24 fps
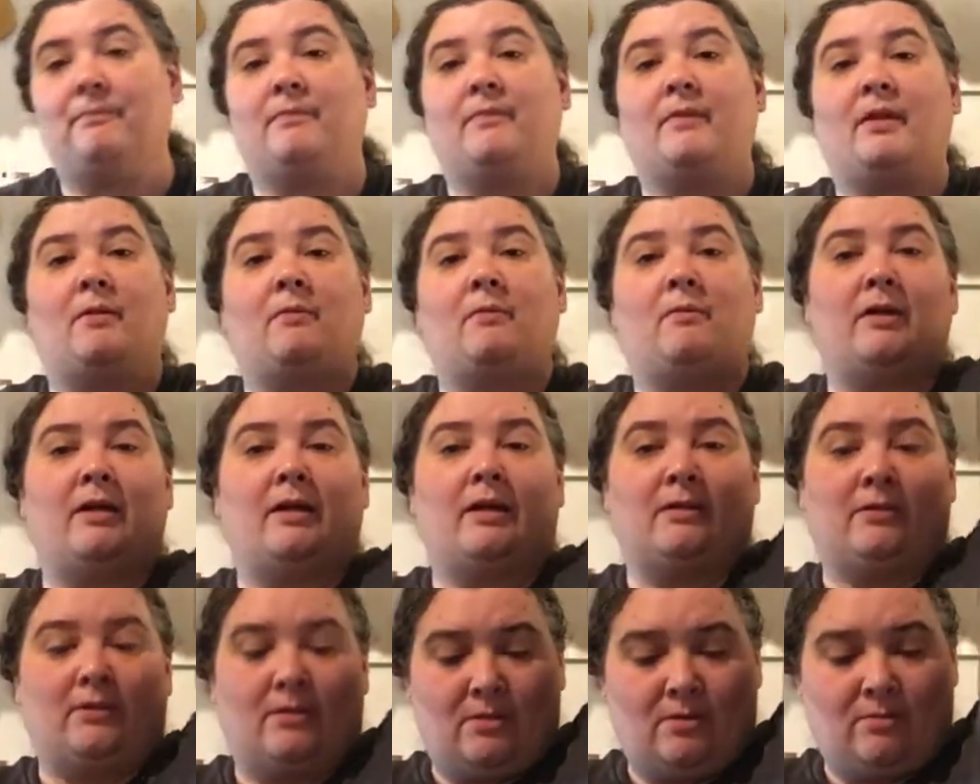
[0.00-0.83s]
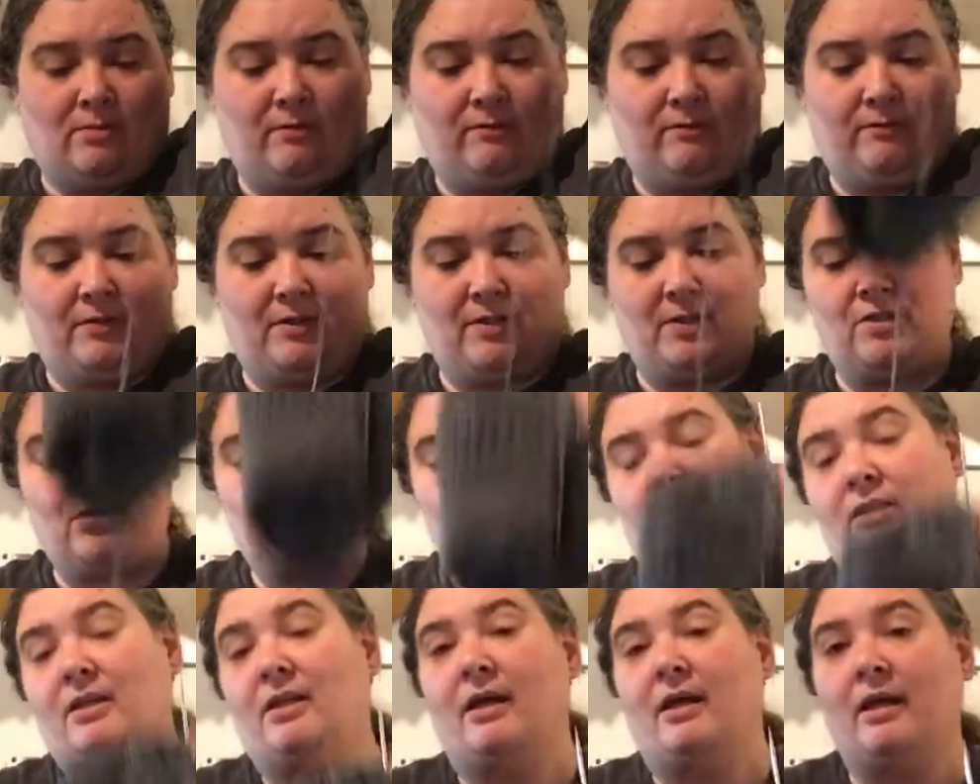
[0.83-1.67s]
I want to get this one finished
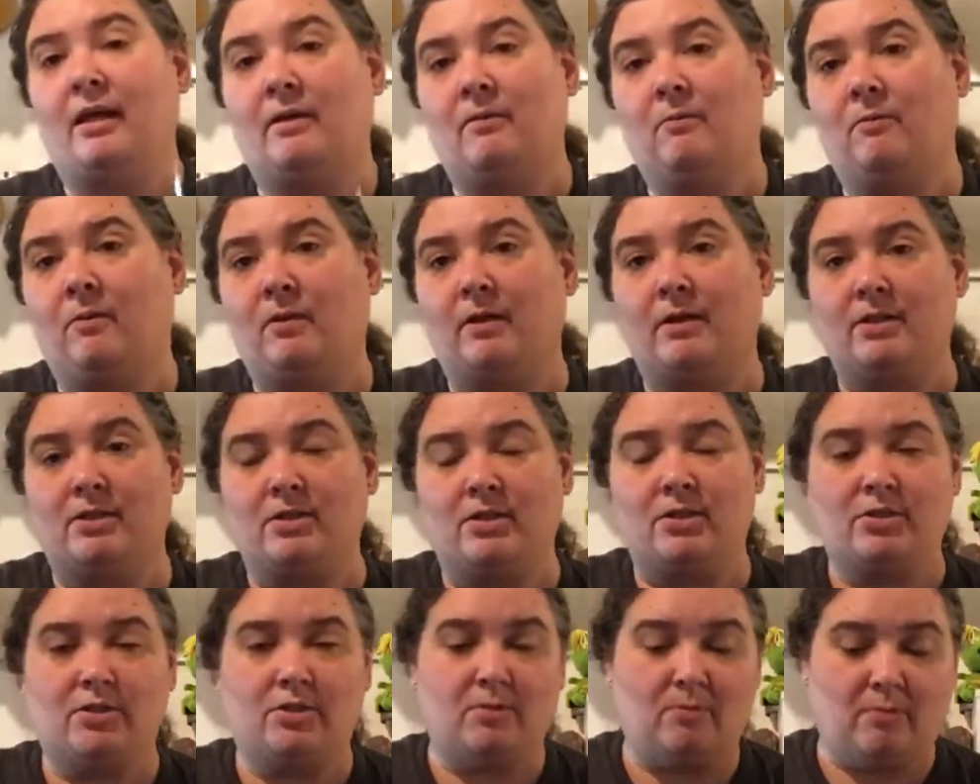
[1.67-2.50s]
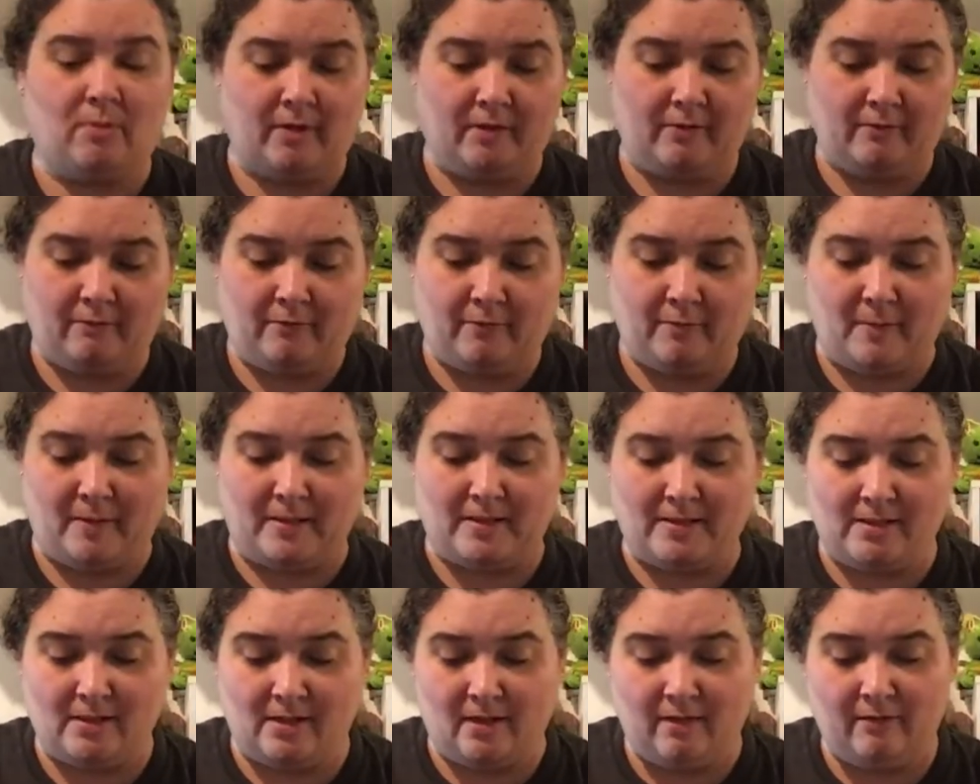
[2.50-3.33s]
and I want to do one for
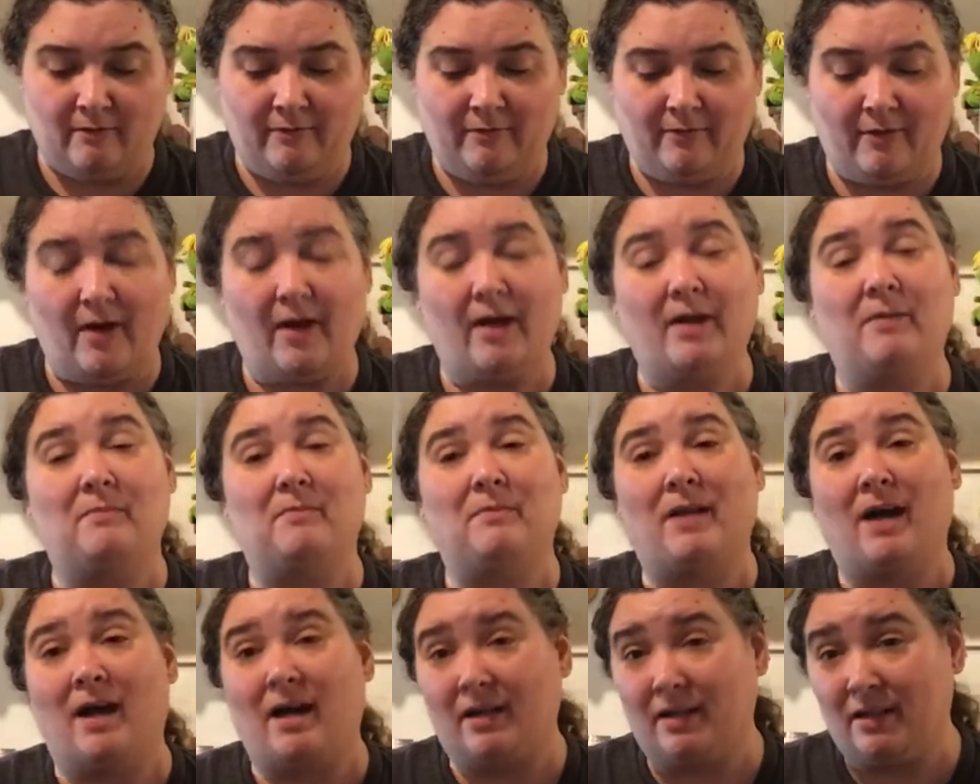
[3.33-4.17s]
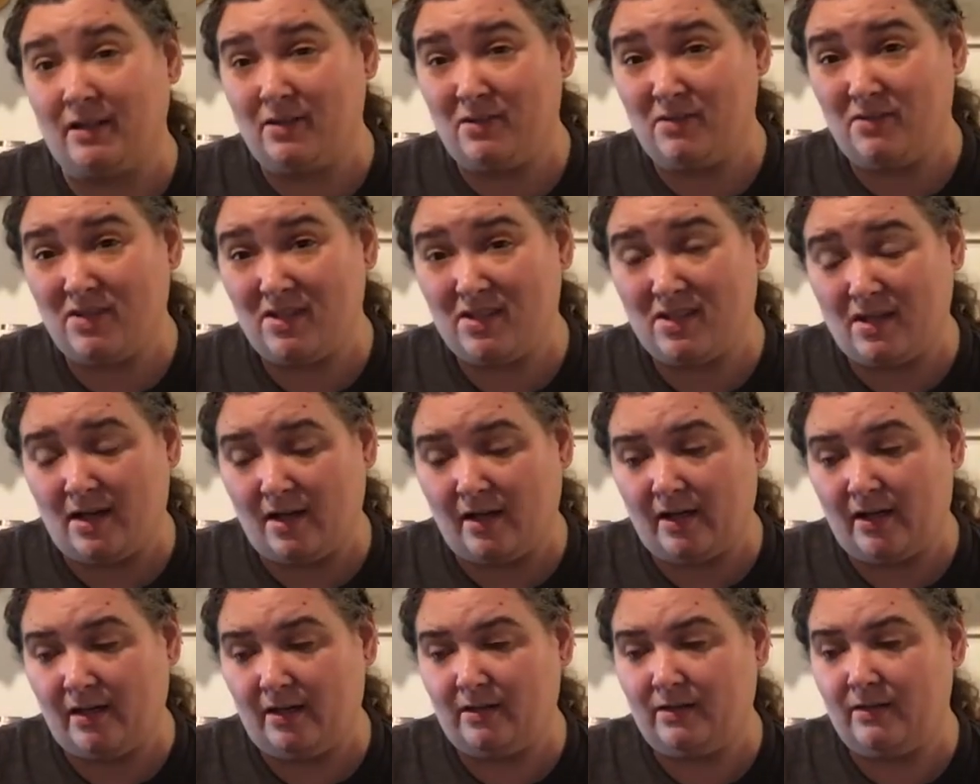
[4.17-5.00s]
myself. I am not going to do the
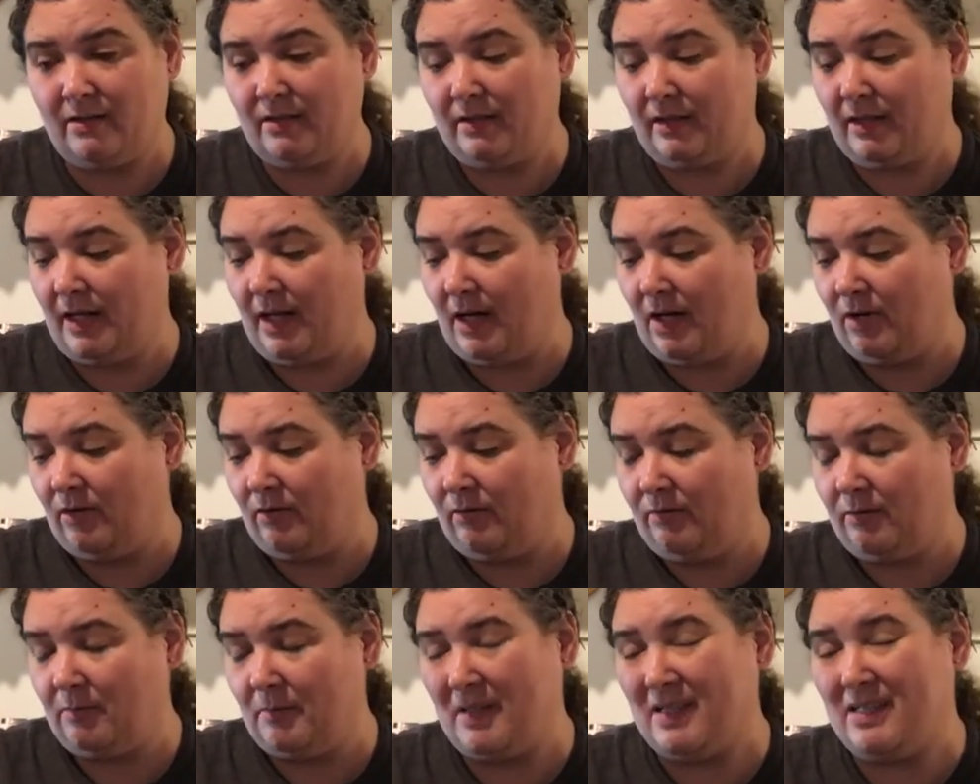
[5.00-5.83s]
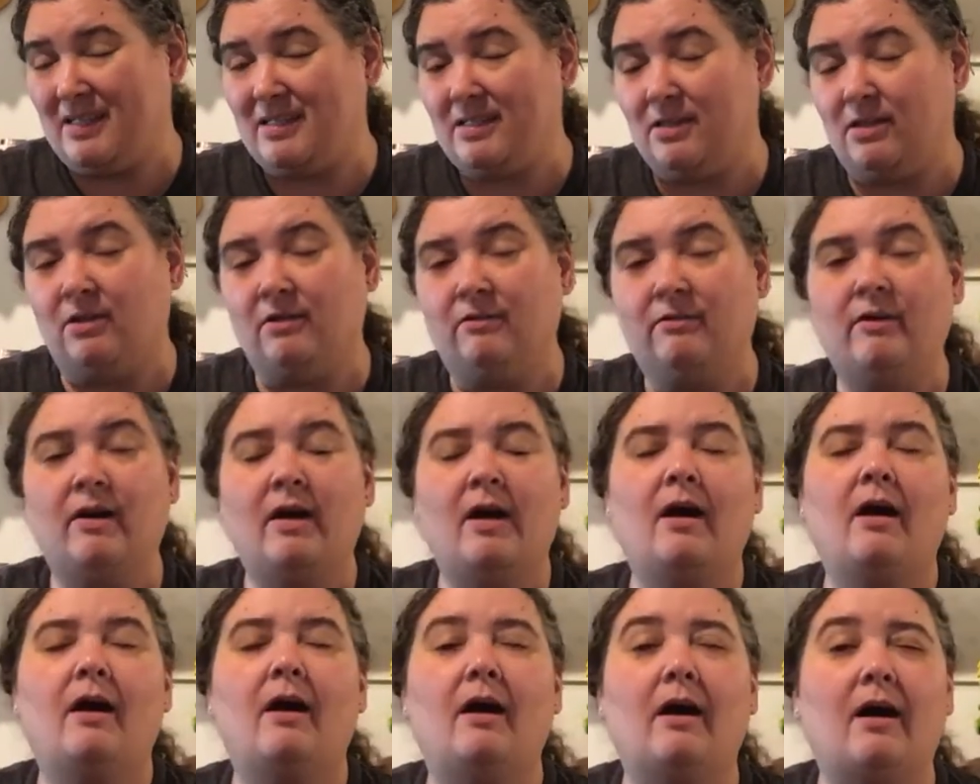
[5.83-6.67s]
sock head cowl for myself.
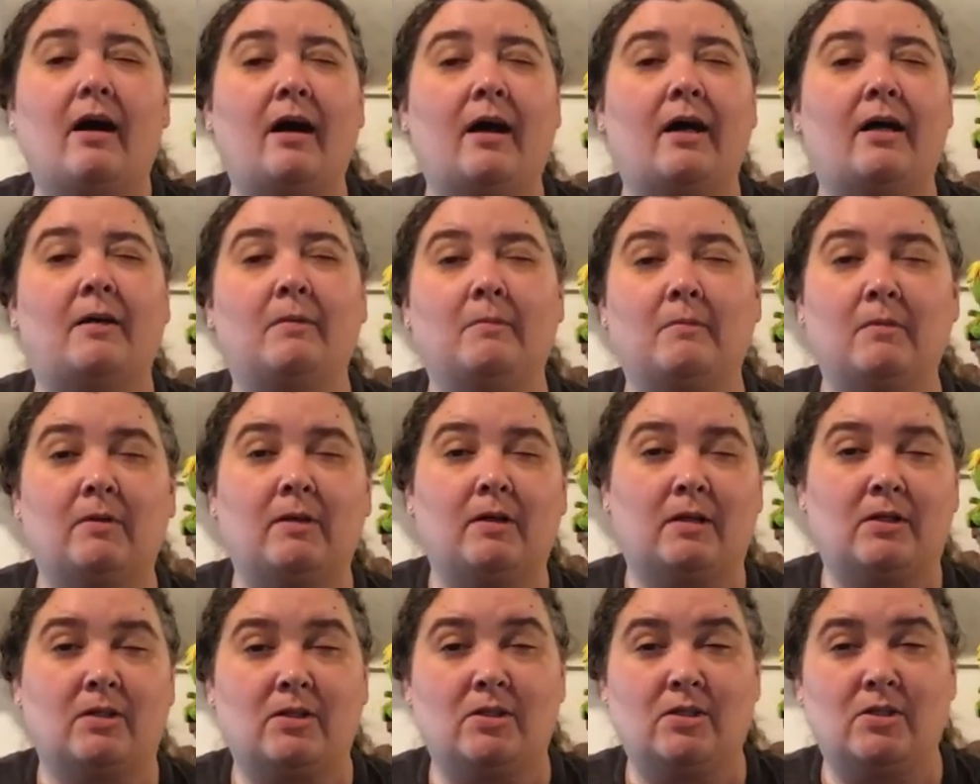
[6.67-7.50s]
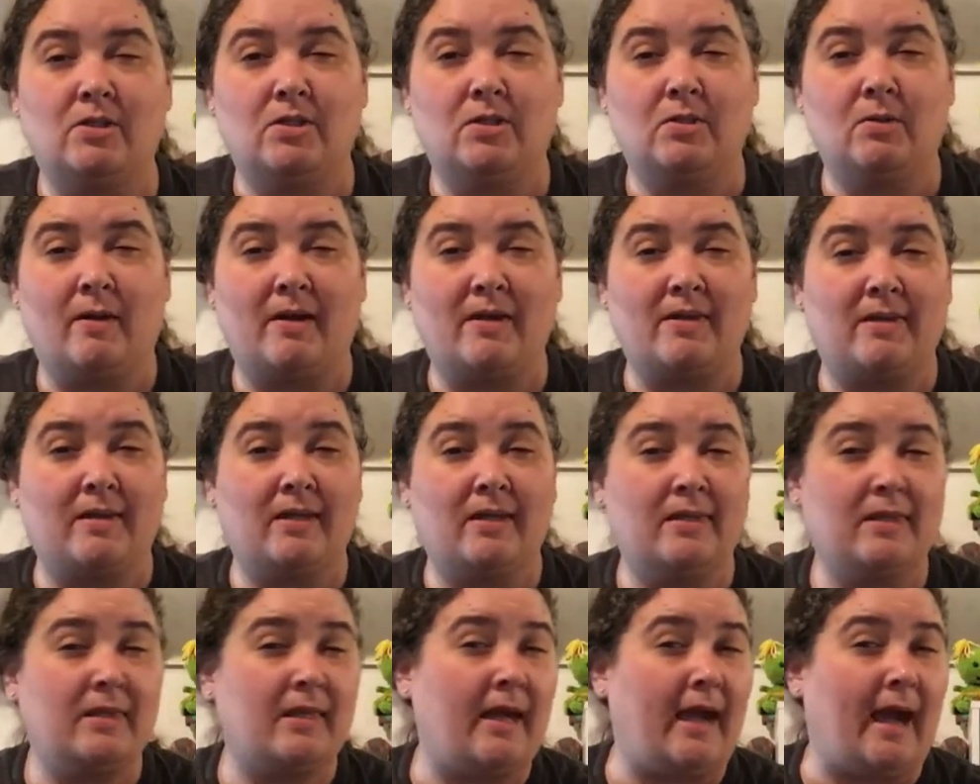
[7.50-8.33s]
I am going to do, I
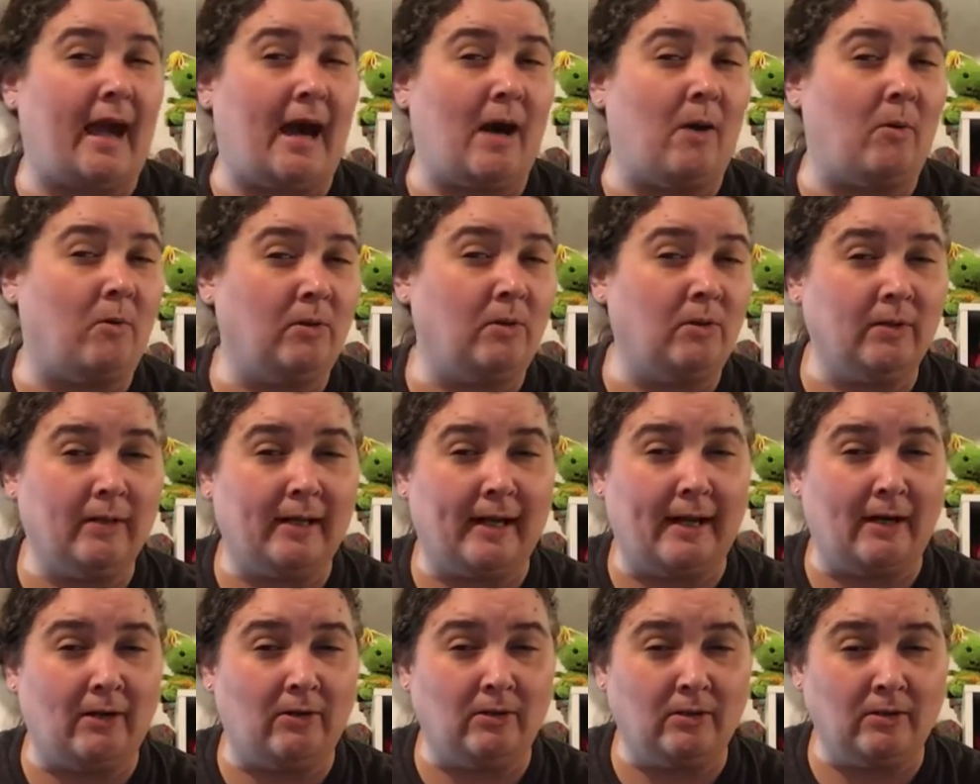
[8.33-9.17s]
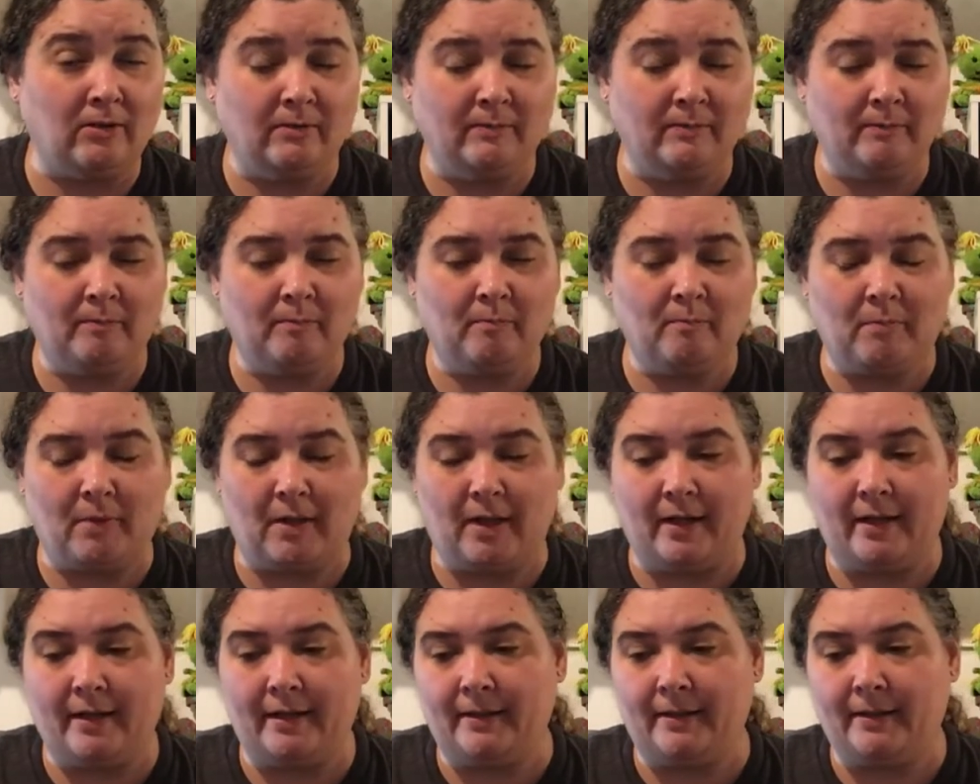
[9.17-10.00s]
think, the owl cowl
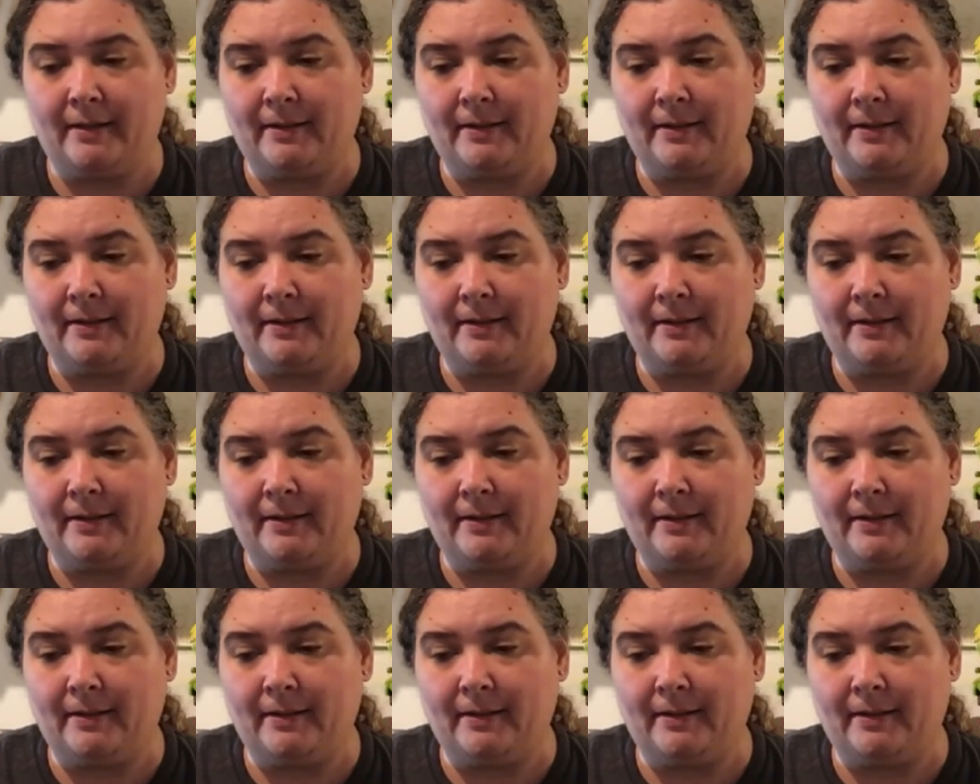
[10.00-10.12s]
by